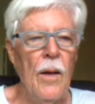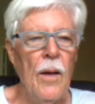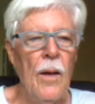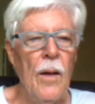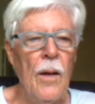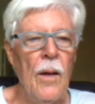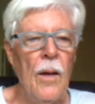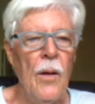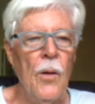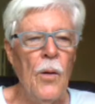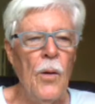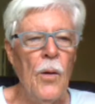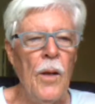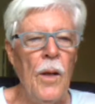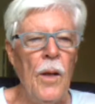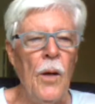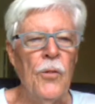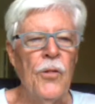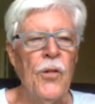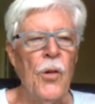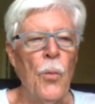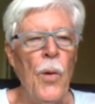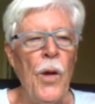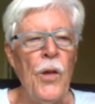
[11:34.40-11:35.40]

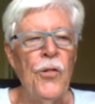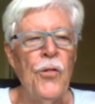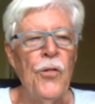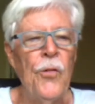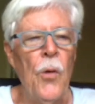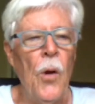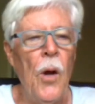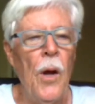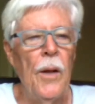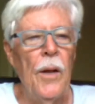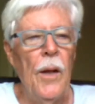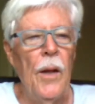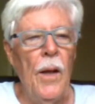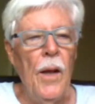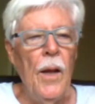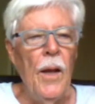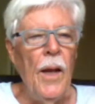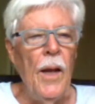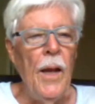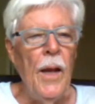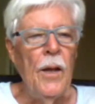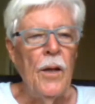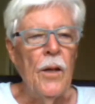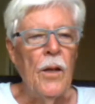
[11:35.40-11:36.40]
It's a restaurant
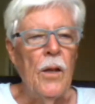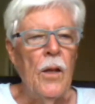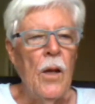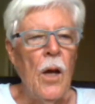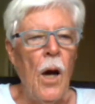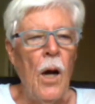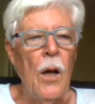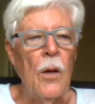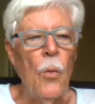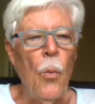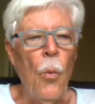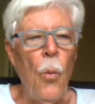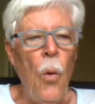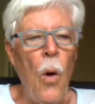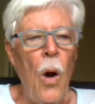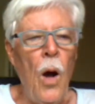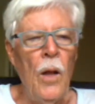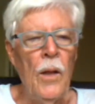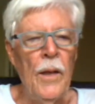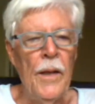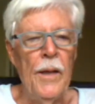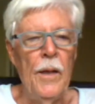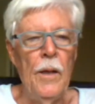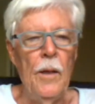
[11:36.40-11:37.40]
in
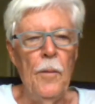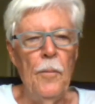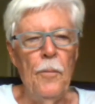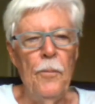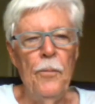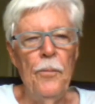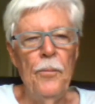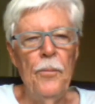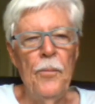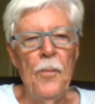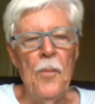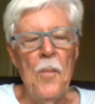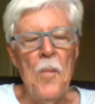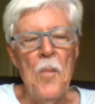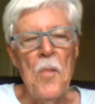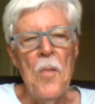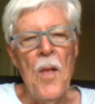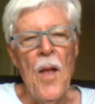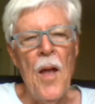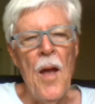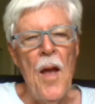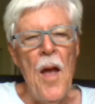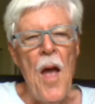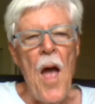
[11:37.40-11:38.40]
Kotwali.
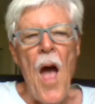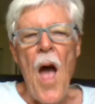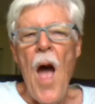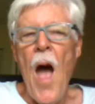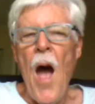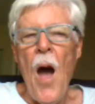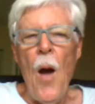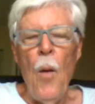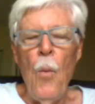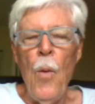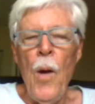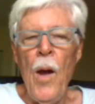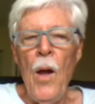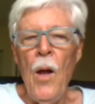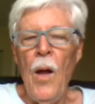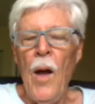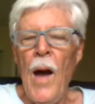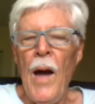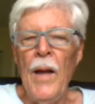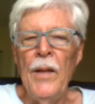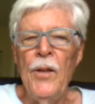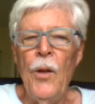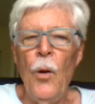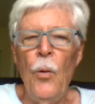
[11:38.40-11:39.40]
Well,
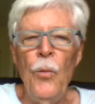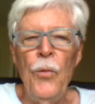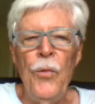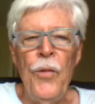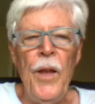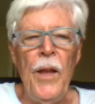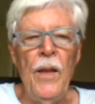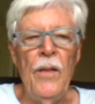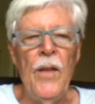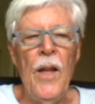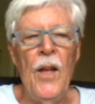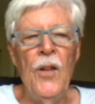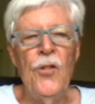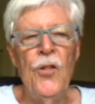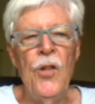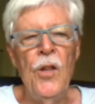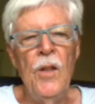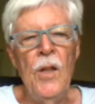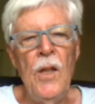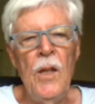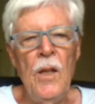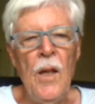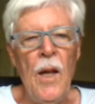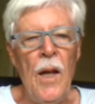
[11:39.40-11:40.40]
I don't think that's
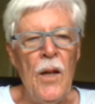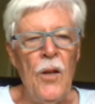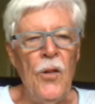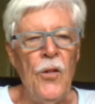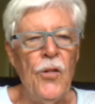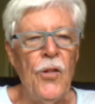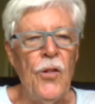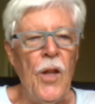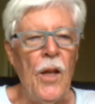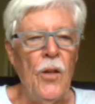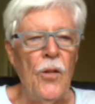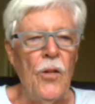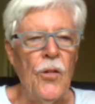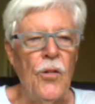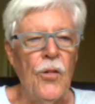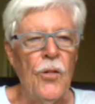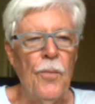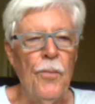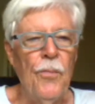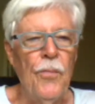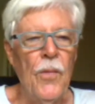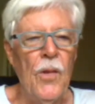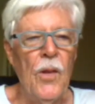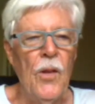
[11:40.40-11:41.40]
in the United States.
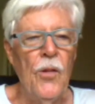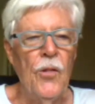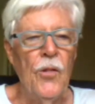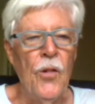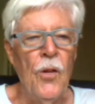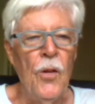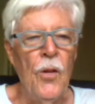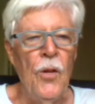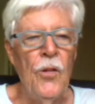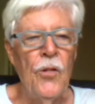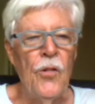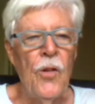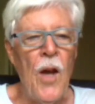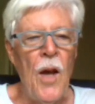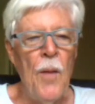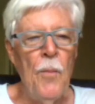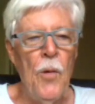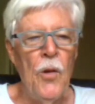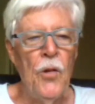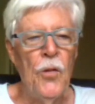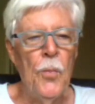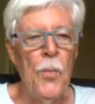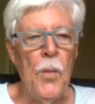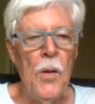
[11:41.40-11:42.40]
So this guy
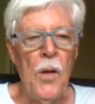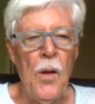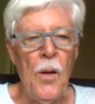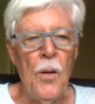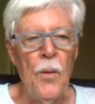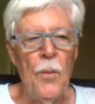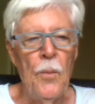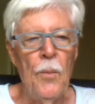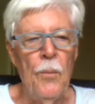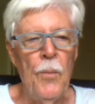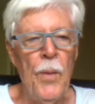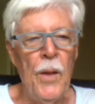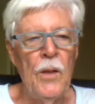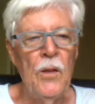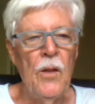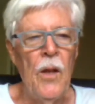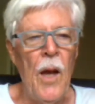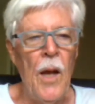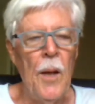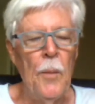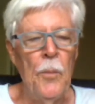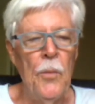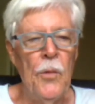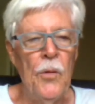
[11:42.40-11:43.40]
must be a big
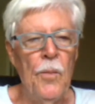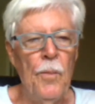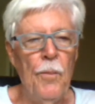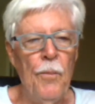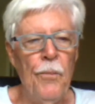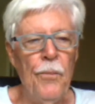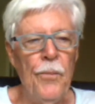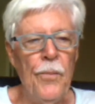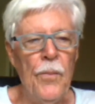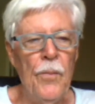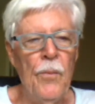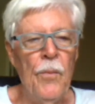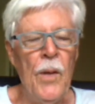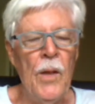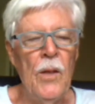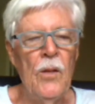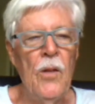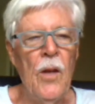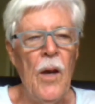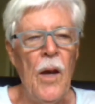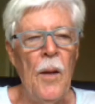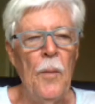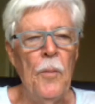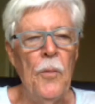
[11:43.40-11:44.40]
time
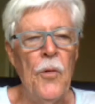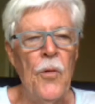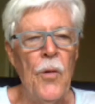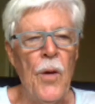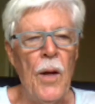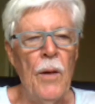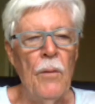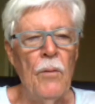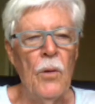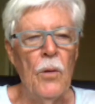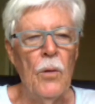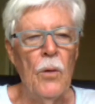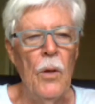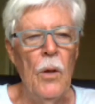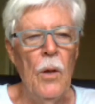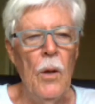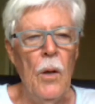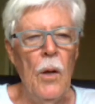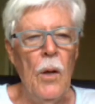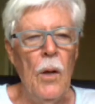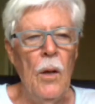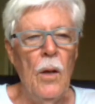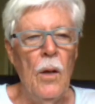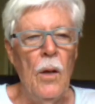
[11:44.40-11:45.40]
traveler.
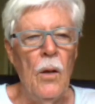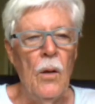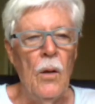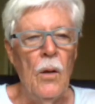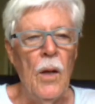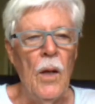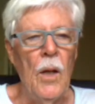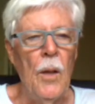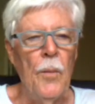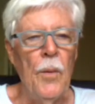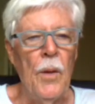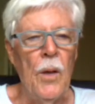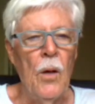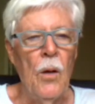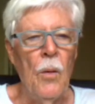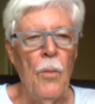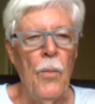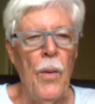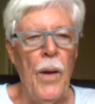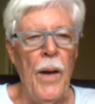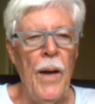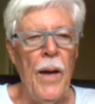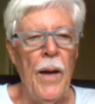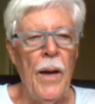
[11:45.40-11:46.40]
Okay, let me go
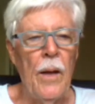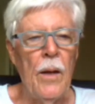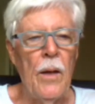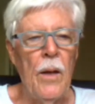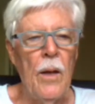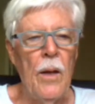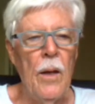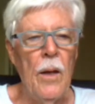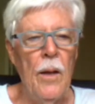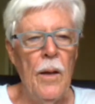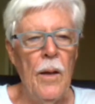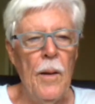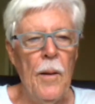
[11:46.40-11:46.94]
back.